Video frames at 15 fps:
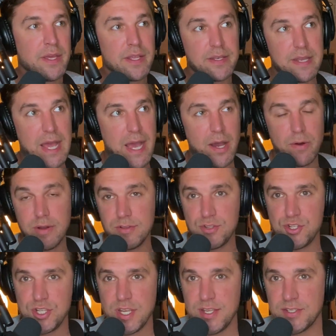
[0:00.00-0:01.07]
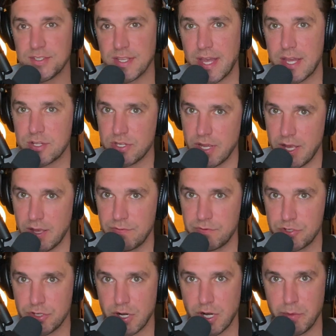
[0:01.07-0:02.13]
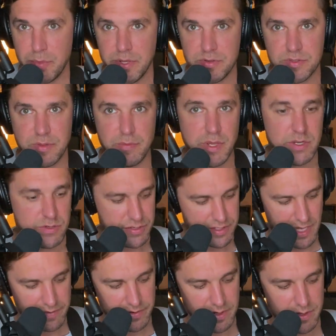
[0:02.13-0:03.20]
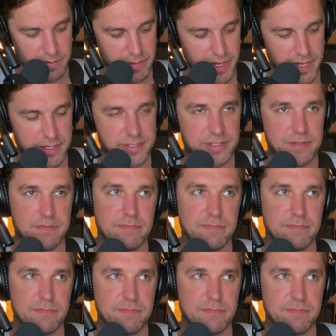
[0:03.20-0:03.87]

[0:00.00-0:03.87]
Now G/F sharp. Here's the major 7 in the bass.